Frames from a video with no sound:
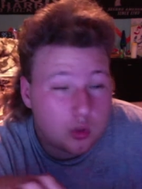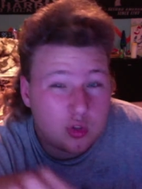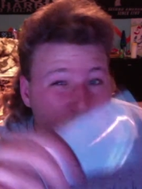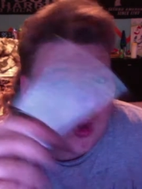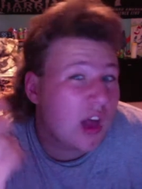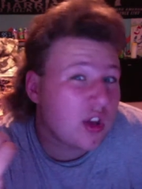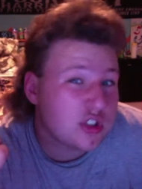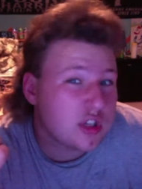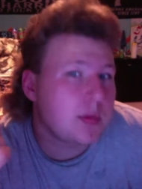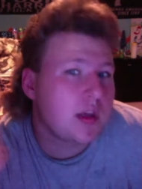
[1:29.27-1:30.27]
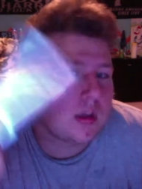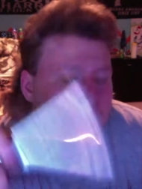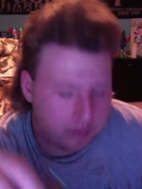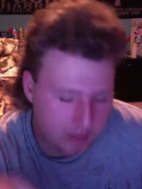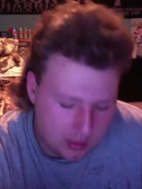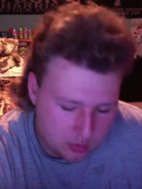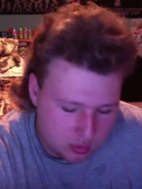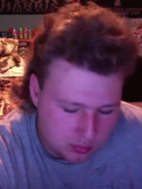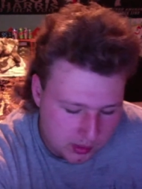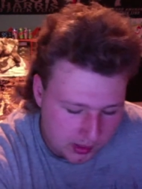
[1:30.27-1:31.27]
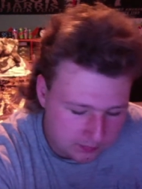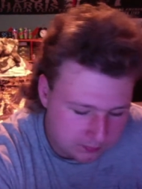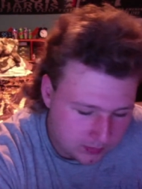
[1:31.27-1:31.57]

$2 shipping. Ain't too bad.